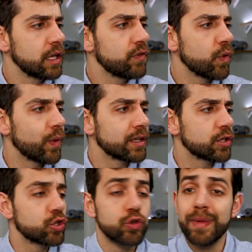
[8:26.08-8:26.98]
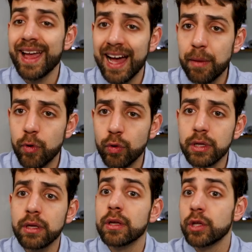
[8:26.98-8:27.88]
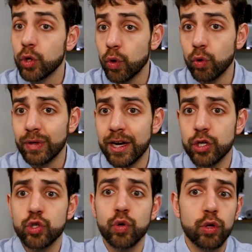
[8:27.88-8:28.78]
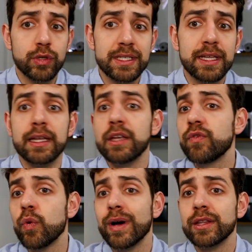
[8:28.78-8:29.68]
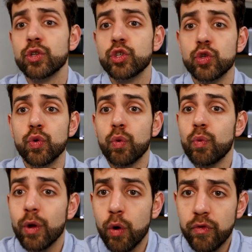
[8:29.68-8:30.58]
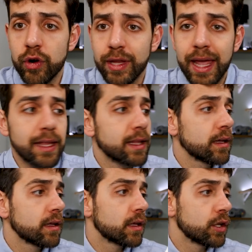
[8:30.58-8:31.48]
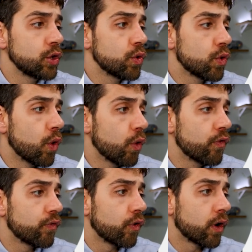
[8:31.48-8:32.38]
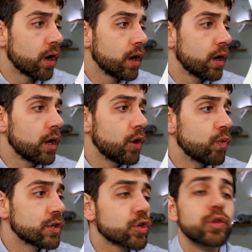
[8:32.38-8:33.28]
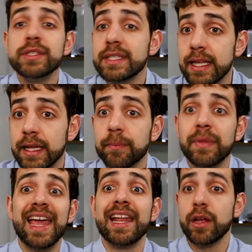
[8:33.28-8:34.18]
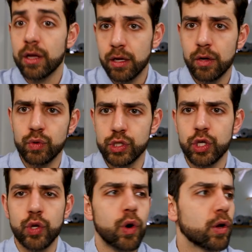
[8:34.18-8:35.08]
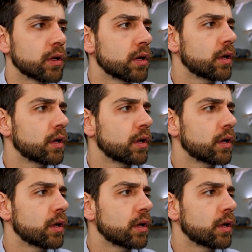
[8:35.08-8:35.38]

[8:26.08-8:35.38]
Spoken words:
If you wanted to backup only, you go there to Clonezilla. If you wanted to recover data, you go for Riskzilla and continue on.